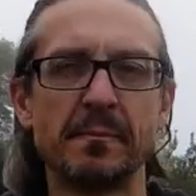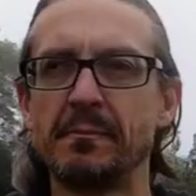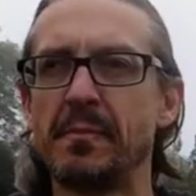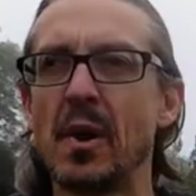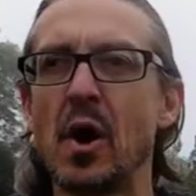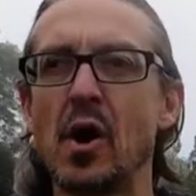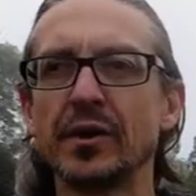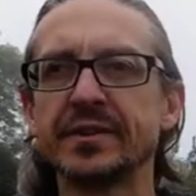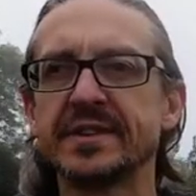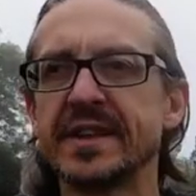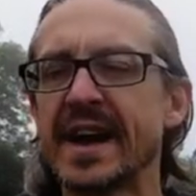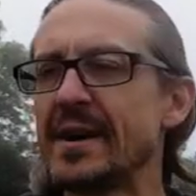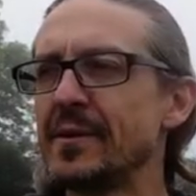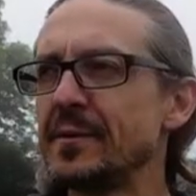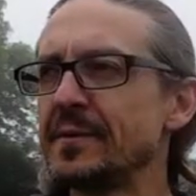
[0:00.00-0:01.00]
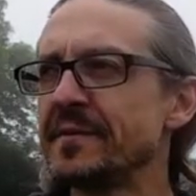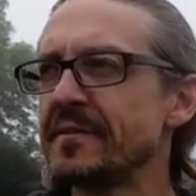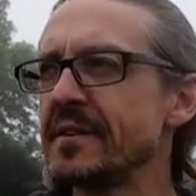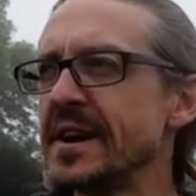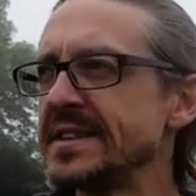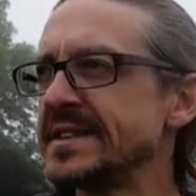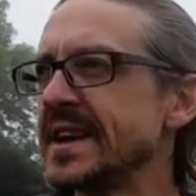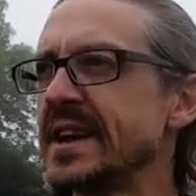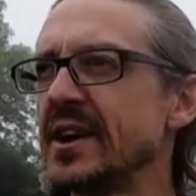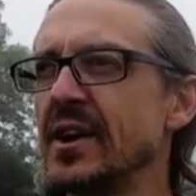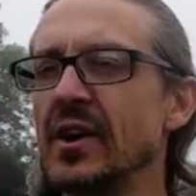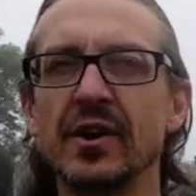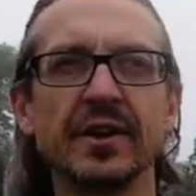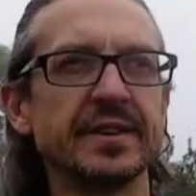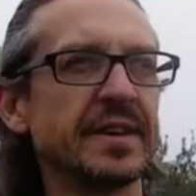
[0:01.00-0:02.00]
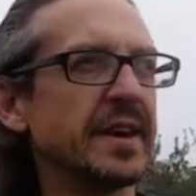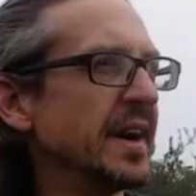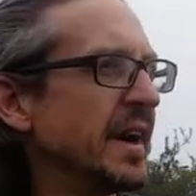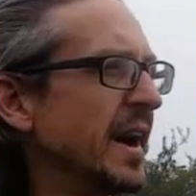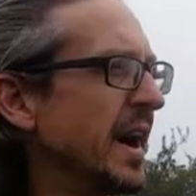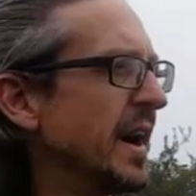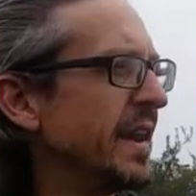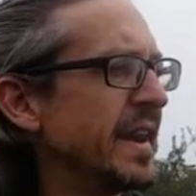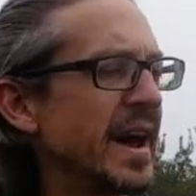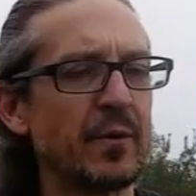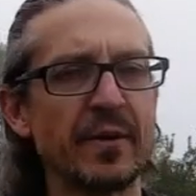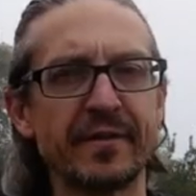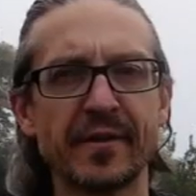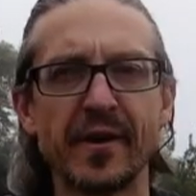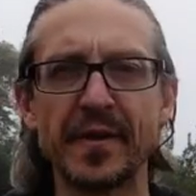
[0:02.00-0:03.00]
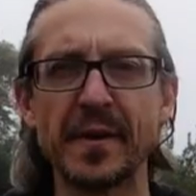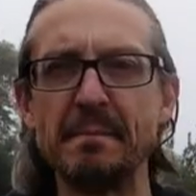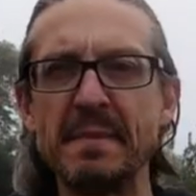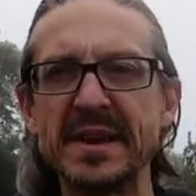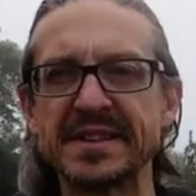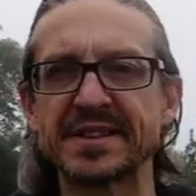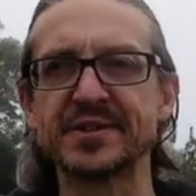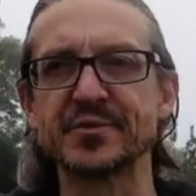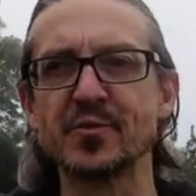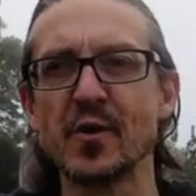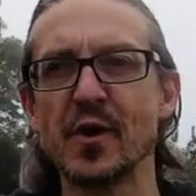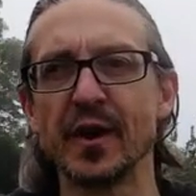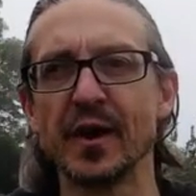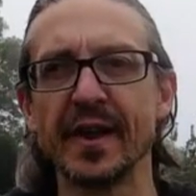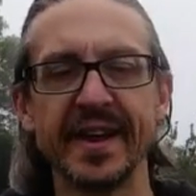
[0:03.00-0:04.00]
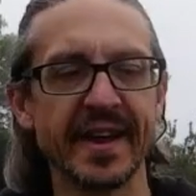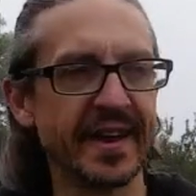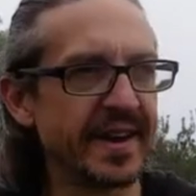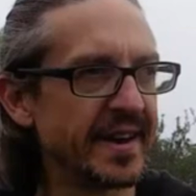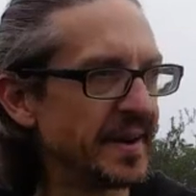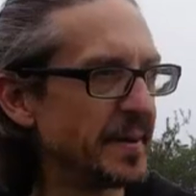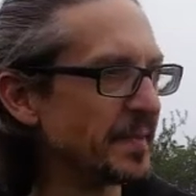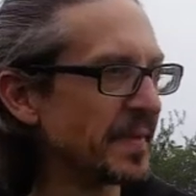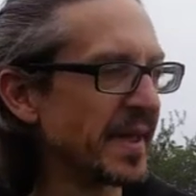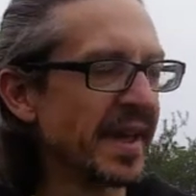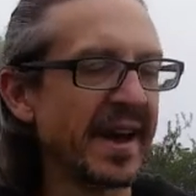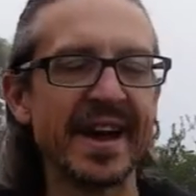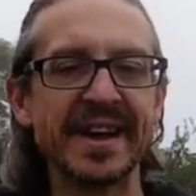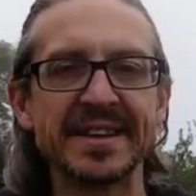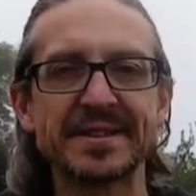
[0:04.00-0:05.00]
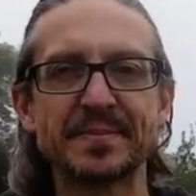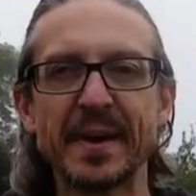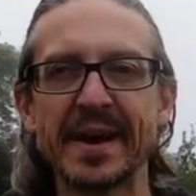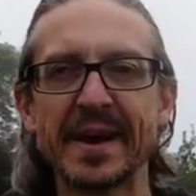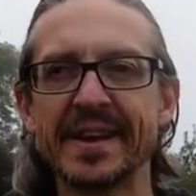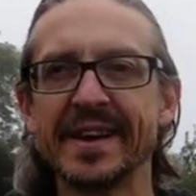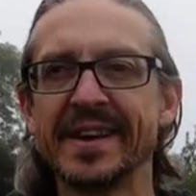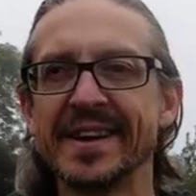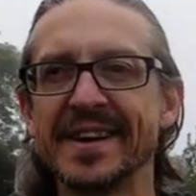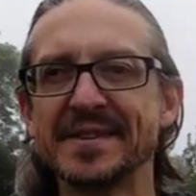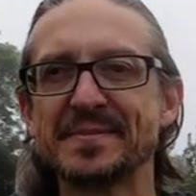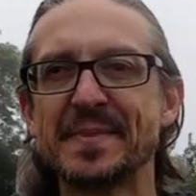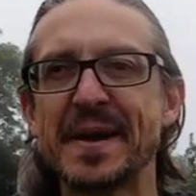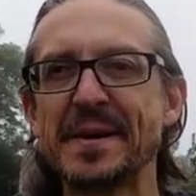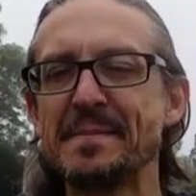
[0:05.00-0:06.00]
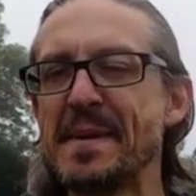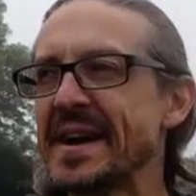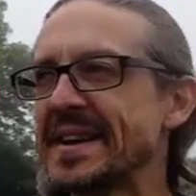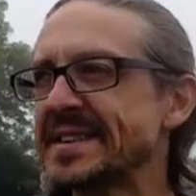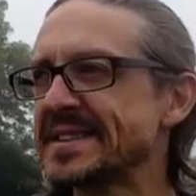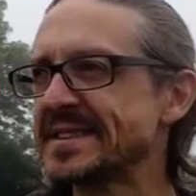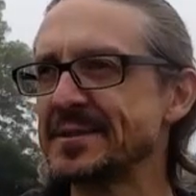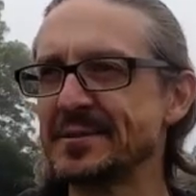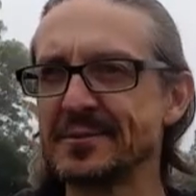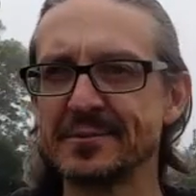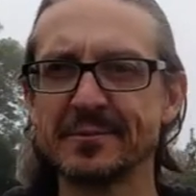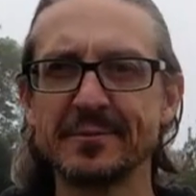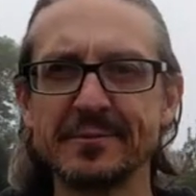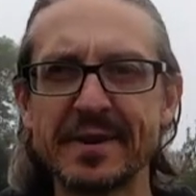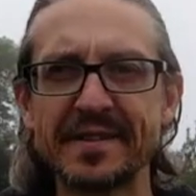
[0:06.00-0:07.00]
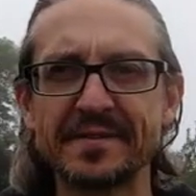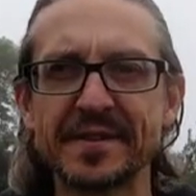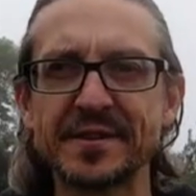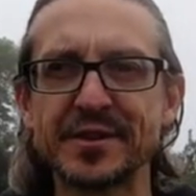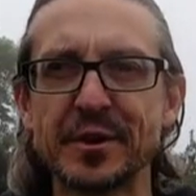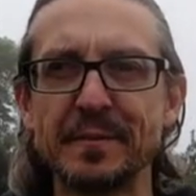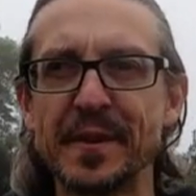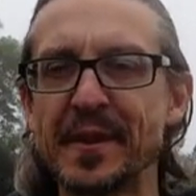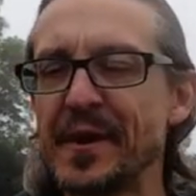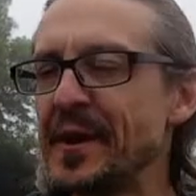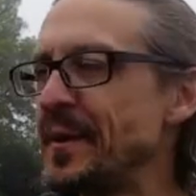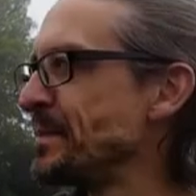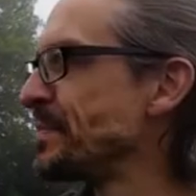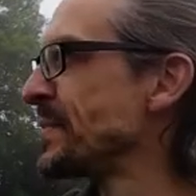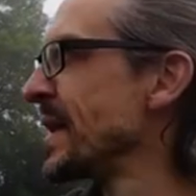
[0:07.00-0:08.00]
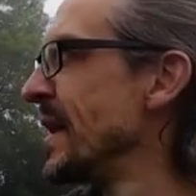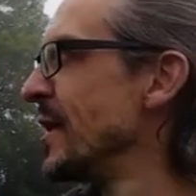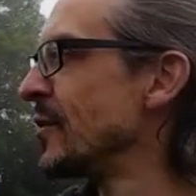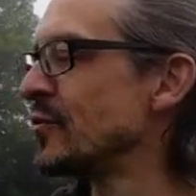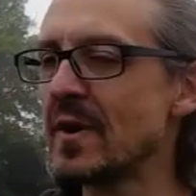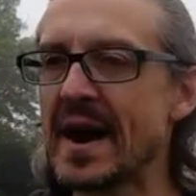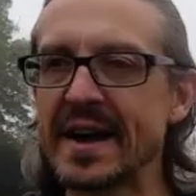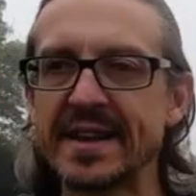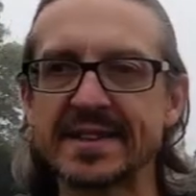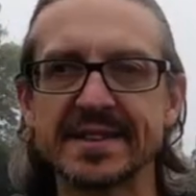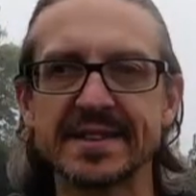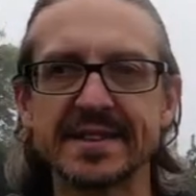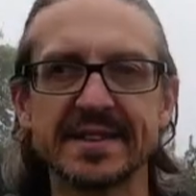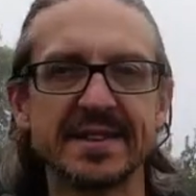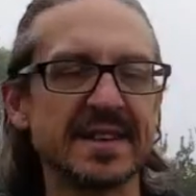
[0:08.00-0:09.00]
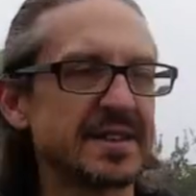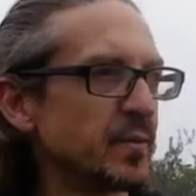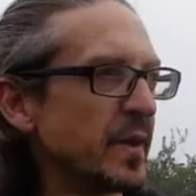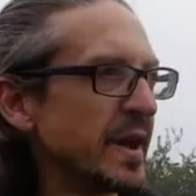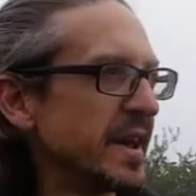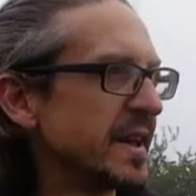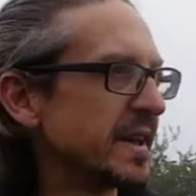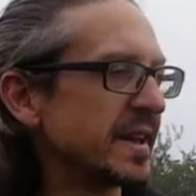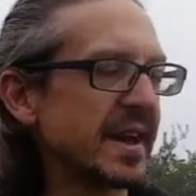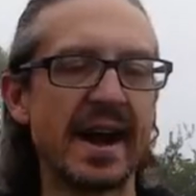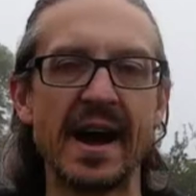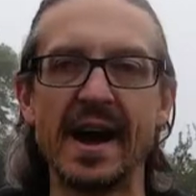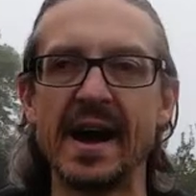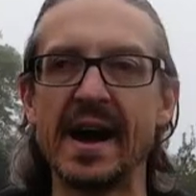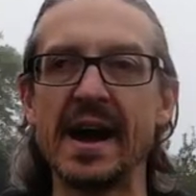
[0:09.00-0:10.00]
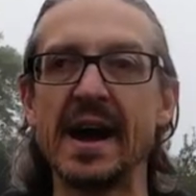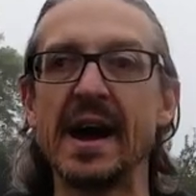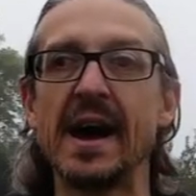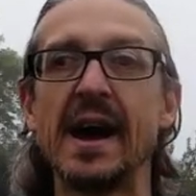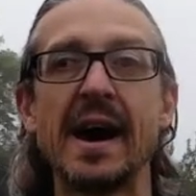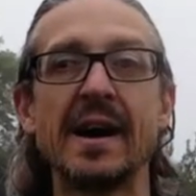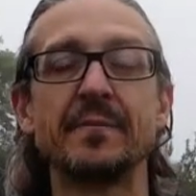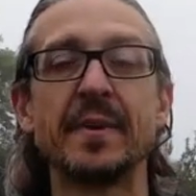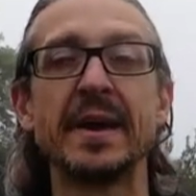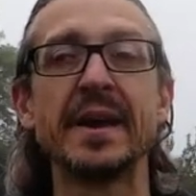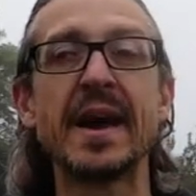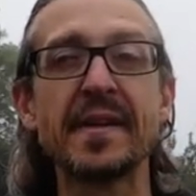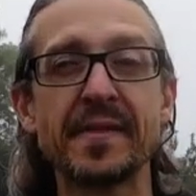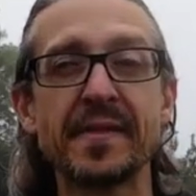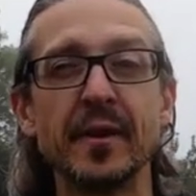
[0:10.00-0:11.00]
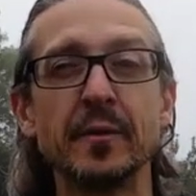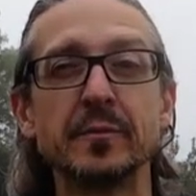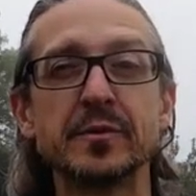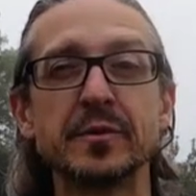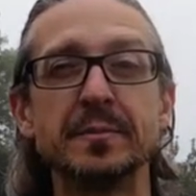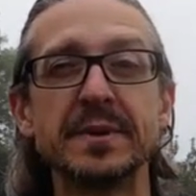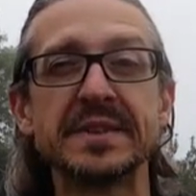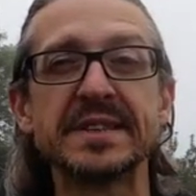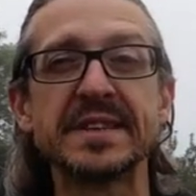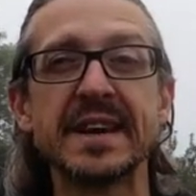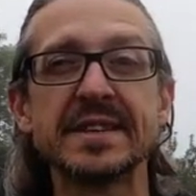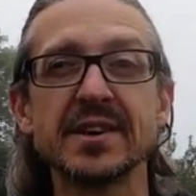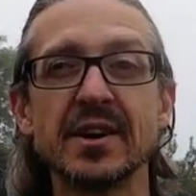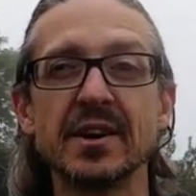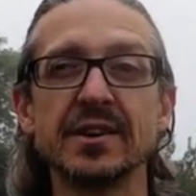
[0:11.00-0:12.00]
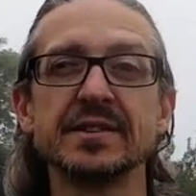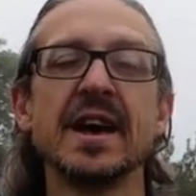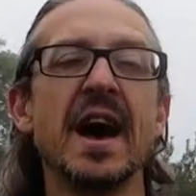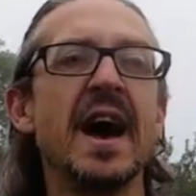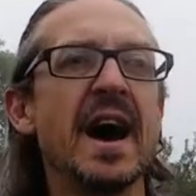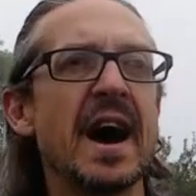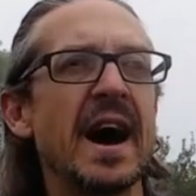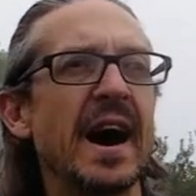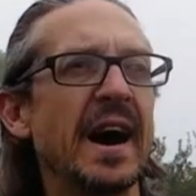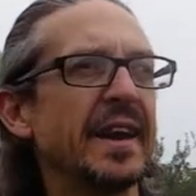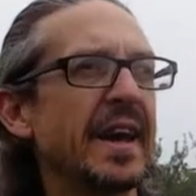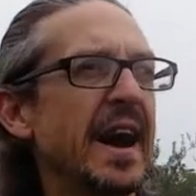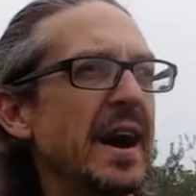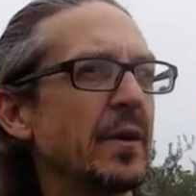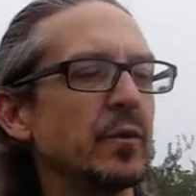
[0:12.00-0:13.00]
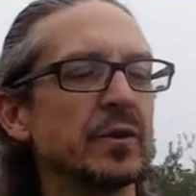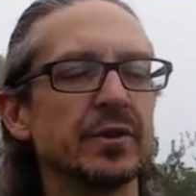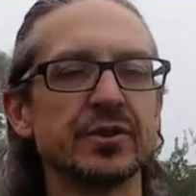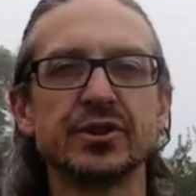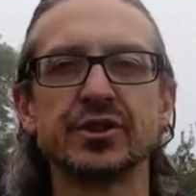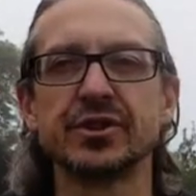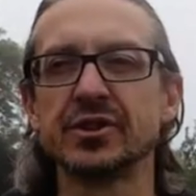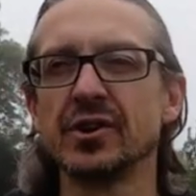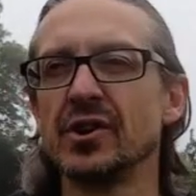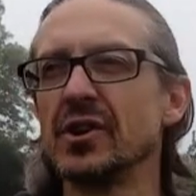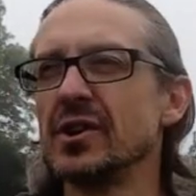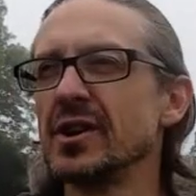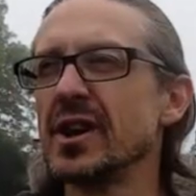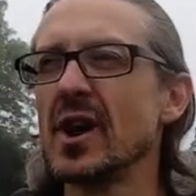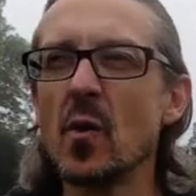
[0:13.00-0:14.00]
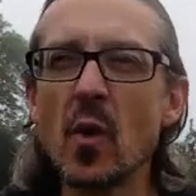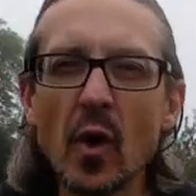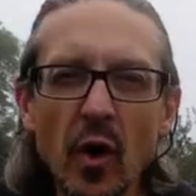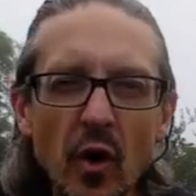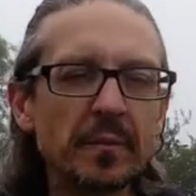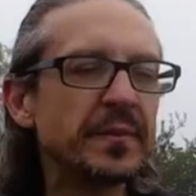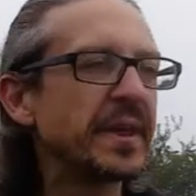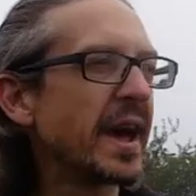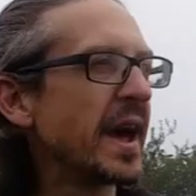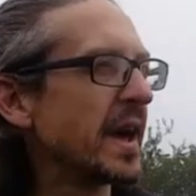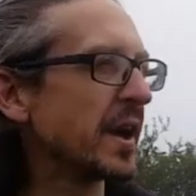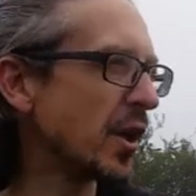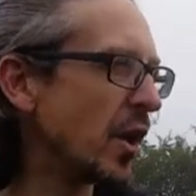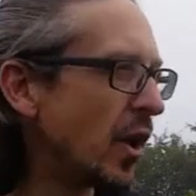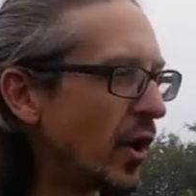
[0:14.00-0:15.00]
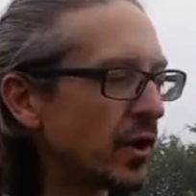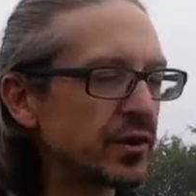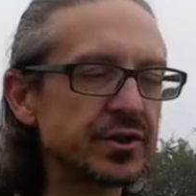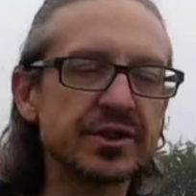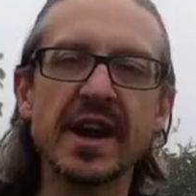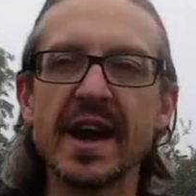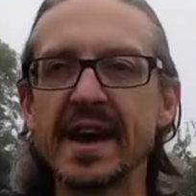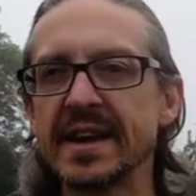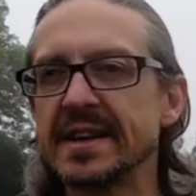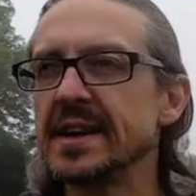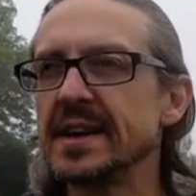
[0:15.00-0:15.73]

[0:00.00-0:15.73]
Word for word: poured down, freezing cold, and now we've got the mist rolling in. It's been, it's been a mix. Ready for summer though. Right, this week, uh, I've been earthing up some potatoes and I will show you an update, courgette,